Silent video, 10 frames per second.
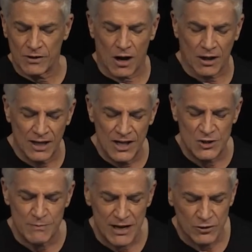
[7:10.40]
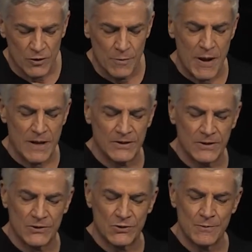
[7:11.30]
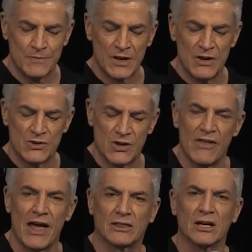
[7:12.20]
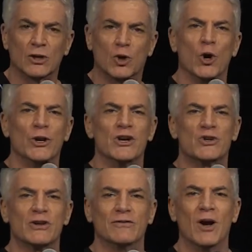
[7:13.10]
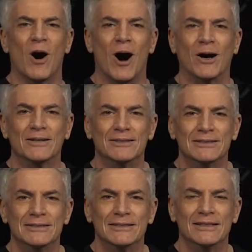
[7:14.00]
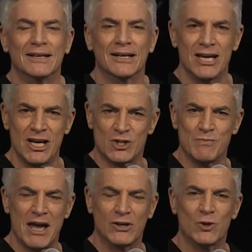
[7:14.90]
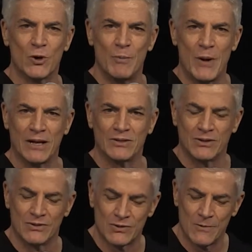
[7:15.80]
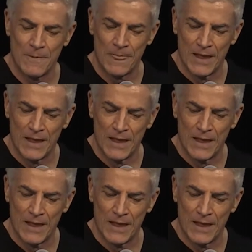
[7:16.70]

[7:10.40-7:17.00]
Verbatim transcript: of God leads men to repentance. Say that, the goodness of God leads men to repentance.